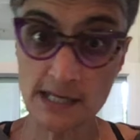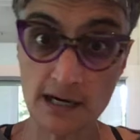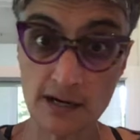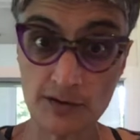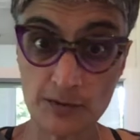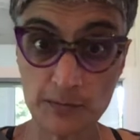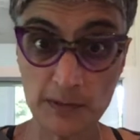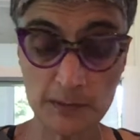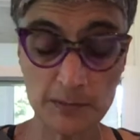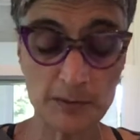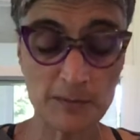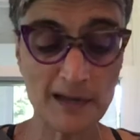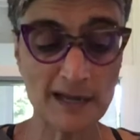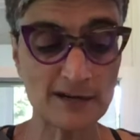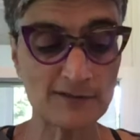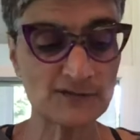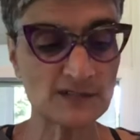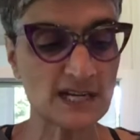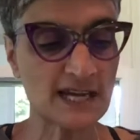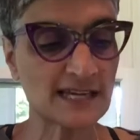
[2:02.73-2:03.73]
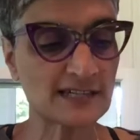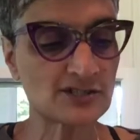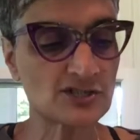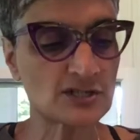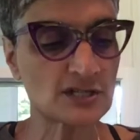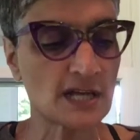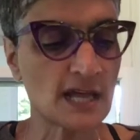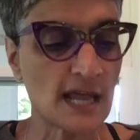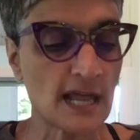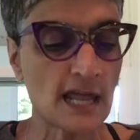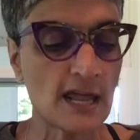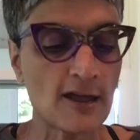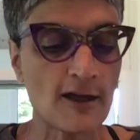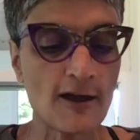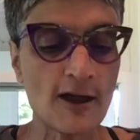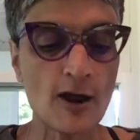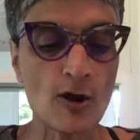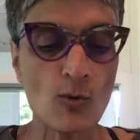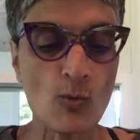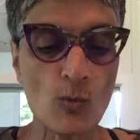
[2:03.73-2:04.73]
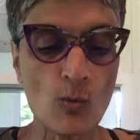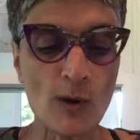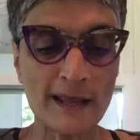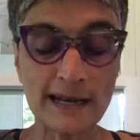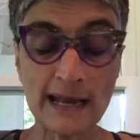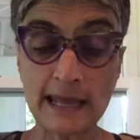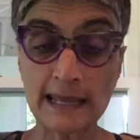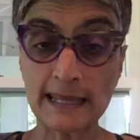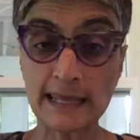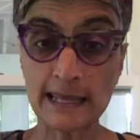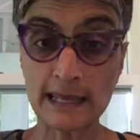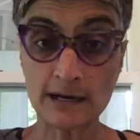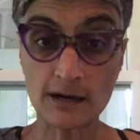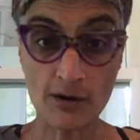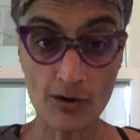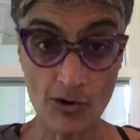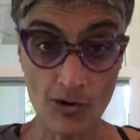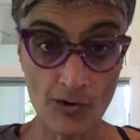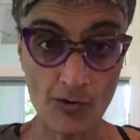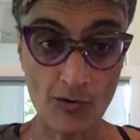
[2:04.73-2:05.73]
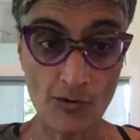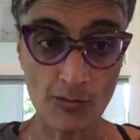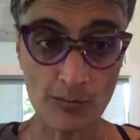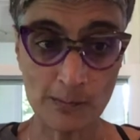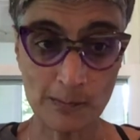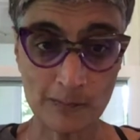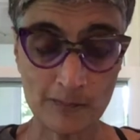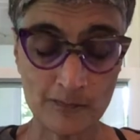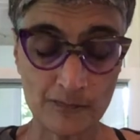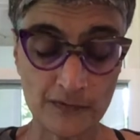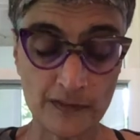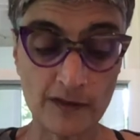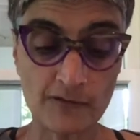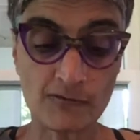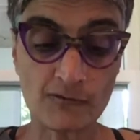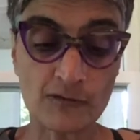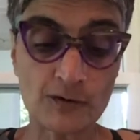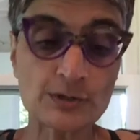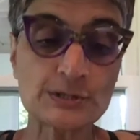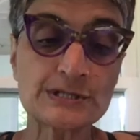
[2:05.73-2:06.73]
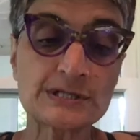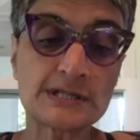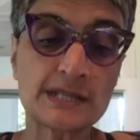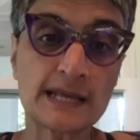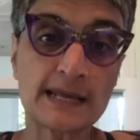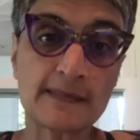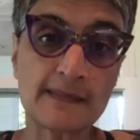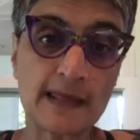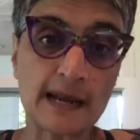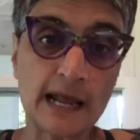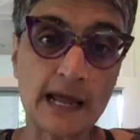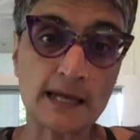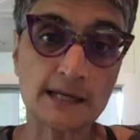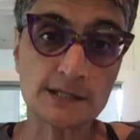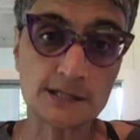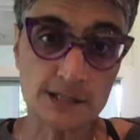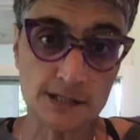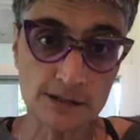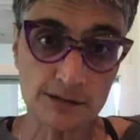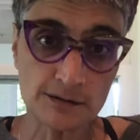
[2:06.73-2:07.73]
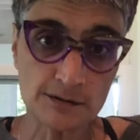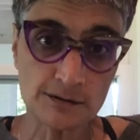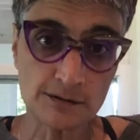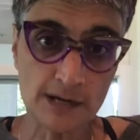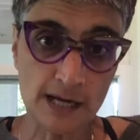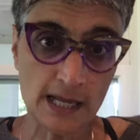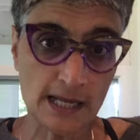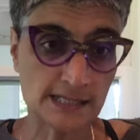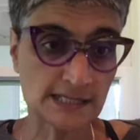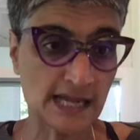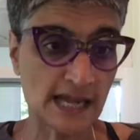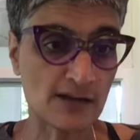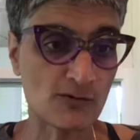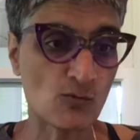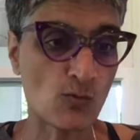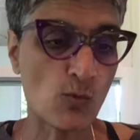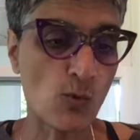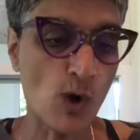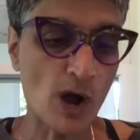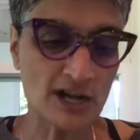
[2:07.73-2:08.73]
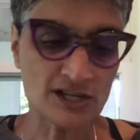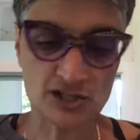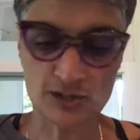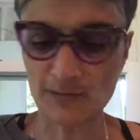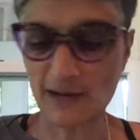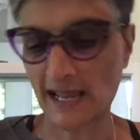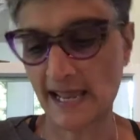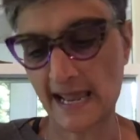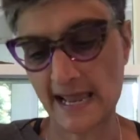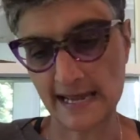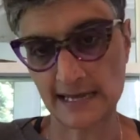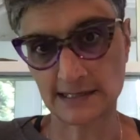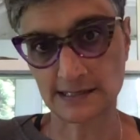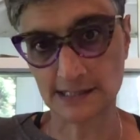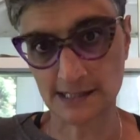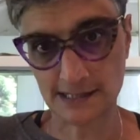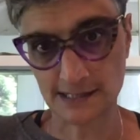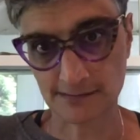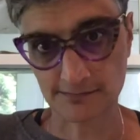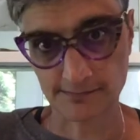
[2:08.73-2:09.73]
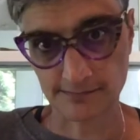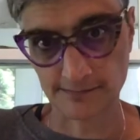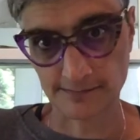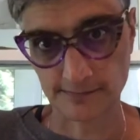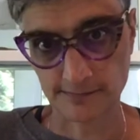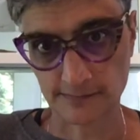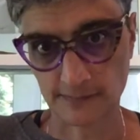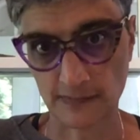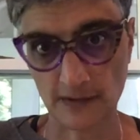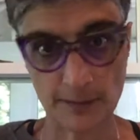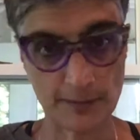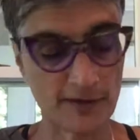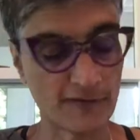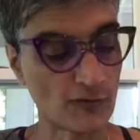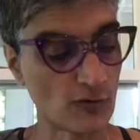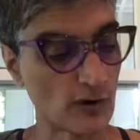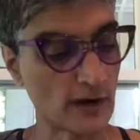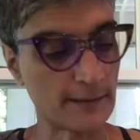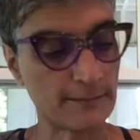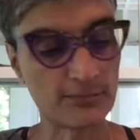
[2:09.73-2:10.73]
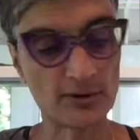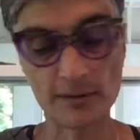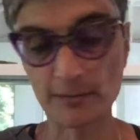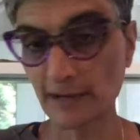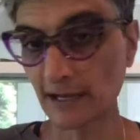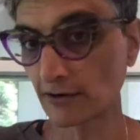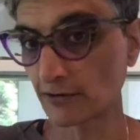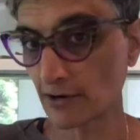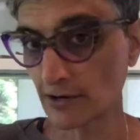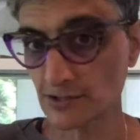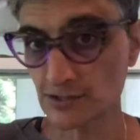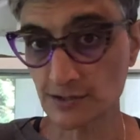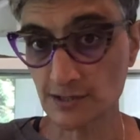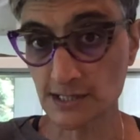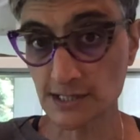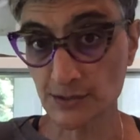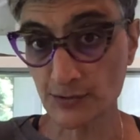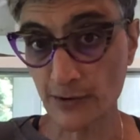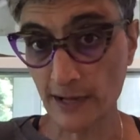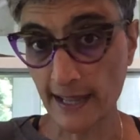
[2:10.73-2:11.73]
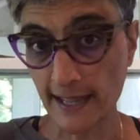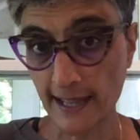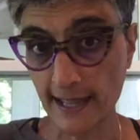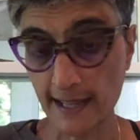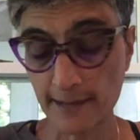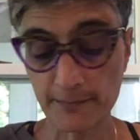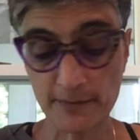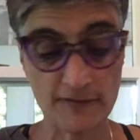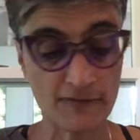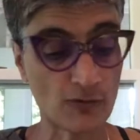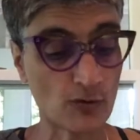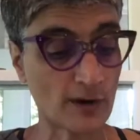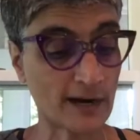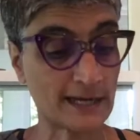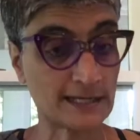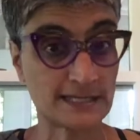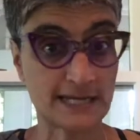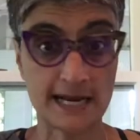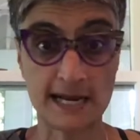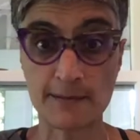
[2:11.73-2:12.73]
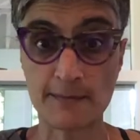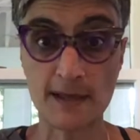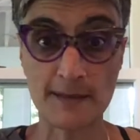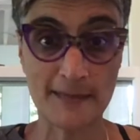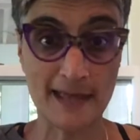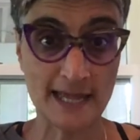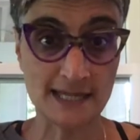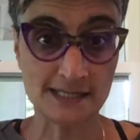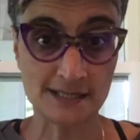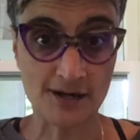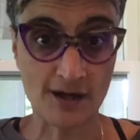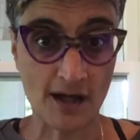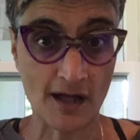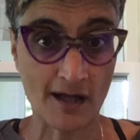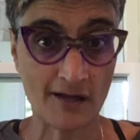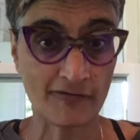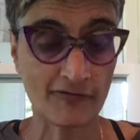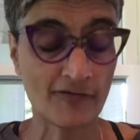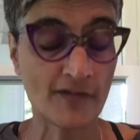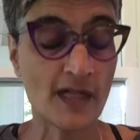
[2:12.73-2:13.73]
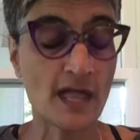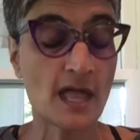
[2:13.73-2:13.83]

other people might have touched. When I get home, the first thing that I do is I wash my hands. Before I put my groceries away, before I take my mask off,